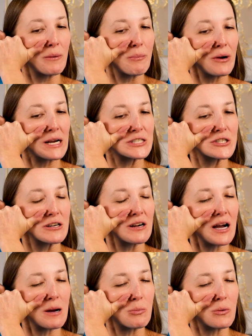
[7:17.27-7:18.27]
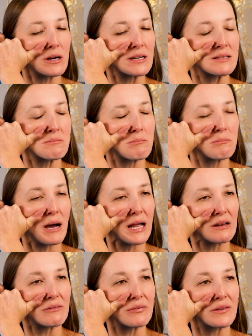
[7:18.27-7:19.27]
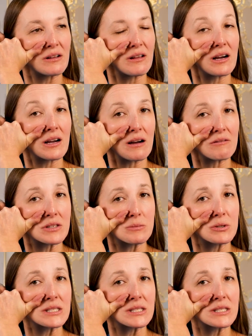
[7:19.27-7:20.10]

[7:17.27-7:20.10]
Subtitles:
the pressure upwards might feel uncomfortable,